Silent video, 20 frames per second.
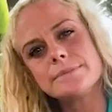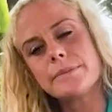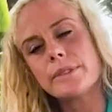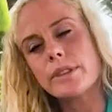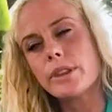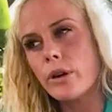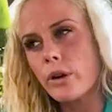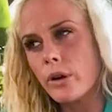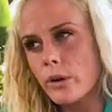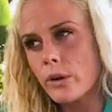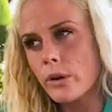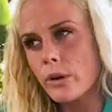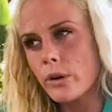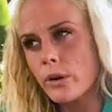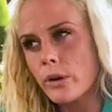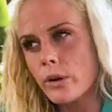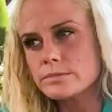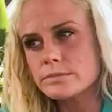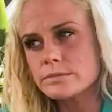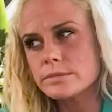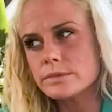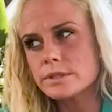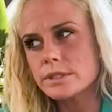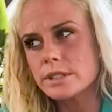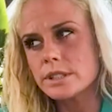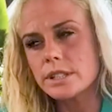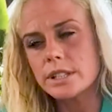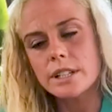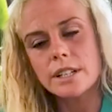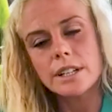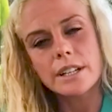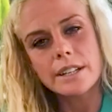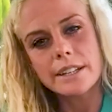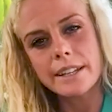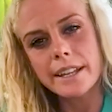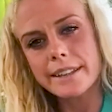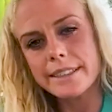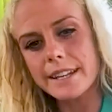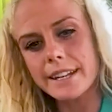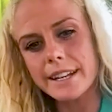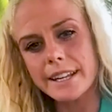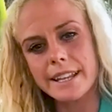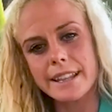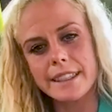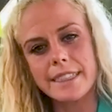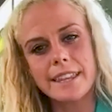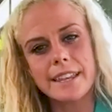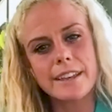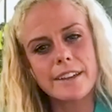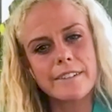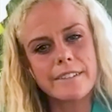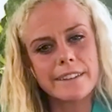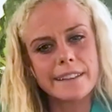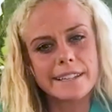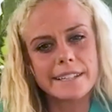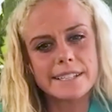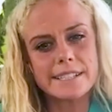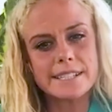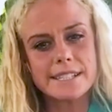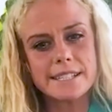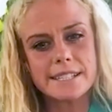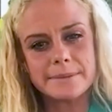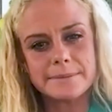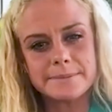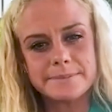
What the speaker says: No, not that I can think of, at least.